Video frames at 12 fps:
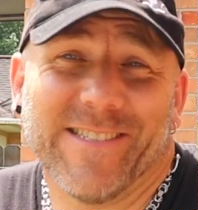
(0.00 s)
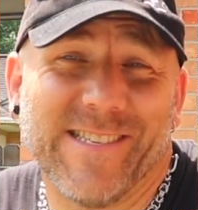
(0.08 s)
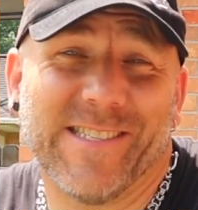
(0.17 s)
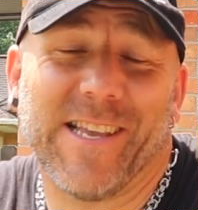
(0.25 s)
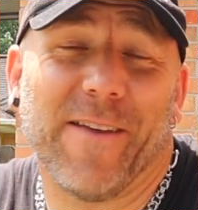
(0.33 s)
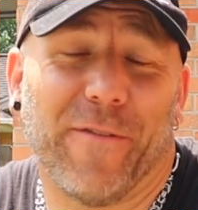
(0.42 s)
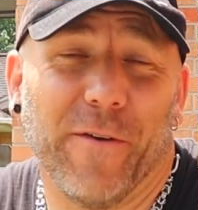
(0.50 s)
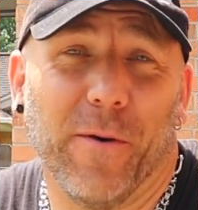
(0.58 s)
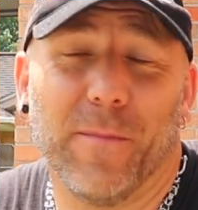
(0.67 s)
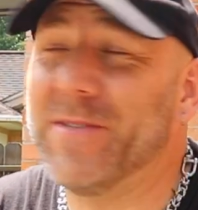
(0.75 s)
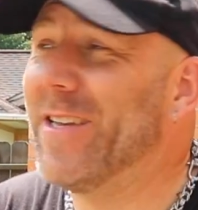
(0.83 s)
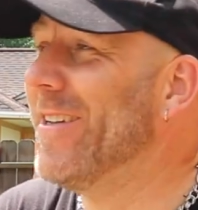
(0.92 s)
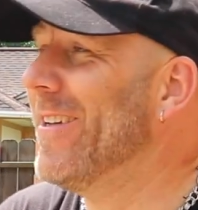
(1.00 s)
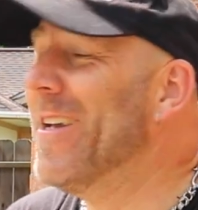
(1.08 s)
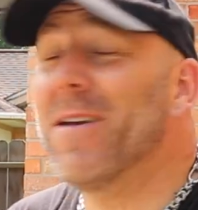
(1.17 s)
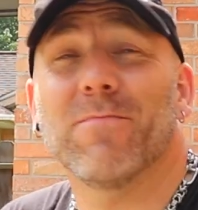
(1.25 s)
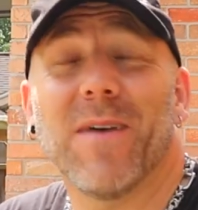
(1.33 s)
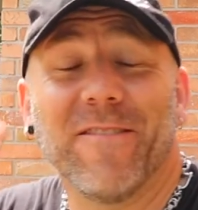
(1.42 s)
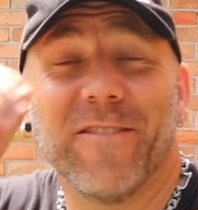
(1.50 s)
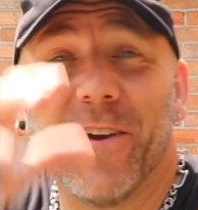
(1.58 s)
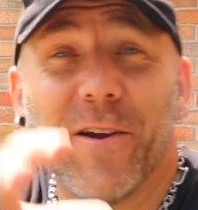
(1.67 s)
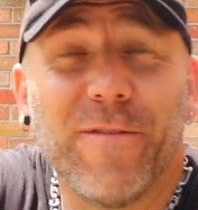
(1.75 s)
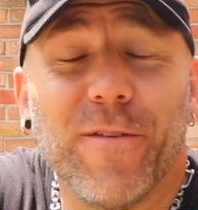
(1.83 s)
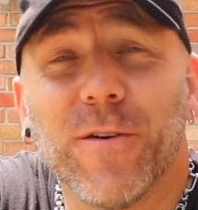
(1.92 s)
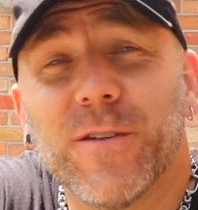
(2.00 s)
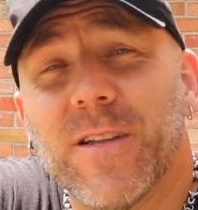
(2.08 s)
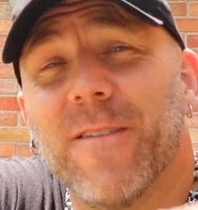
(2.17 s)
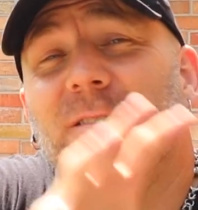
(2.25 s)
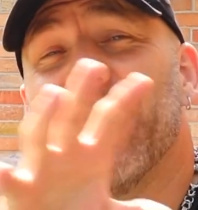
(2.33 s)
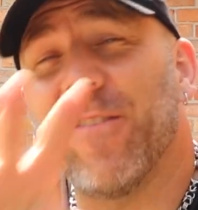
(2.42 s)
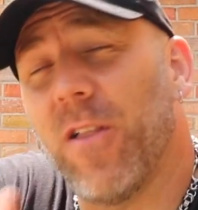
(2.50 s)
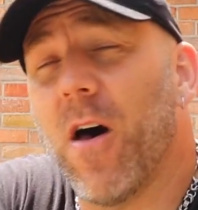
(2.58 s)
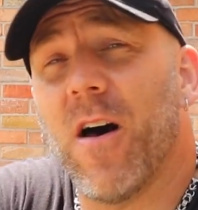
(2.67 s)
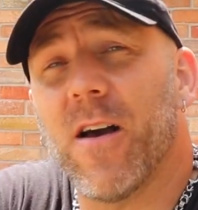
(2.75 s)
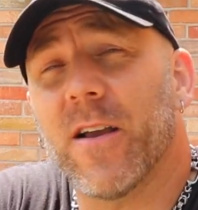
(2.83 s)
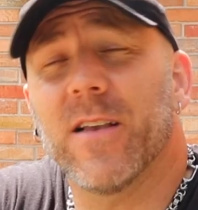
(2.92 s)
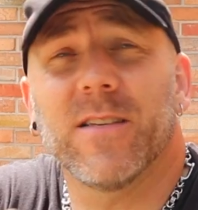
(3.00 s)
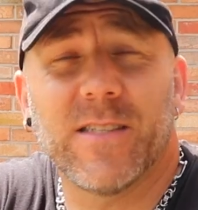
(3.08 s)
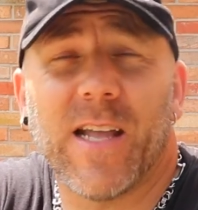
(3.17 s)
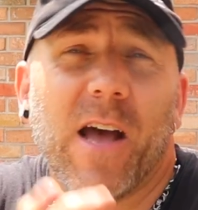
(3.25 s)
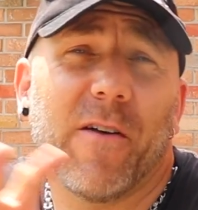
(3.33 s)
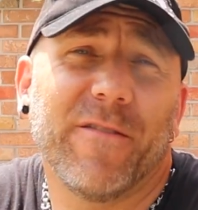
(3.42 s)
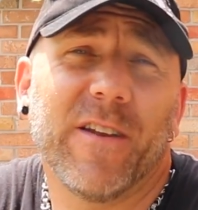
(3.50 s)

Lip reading: since I filmed my very first vlog style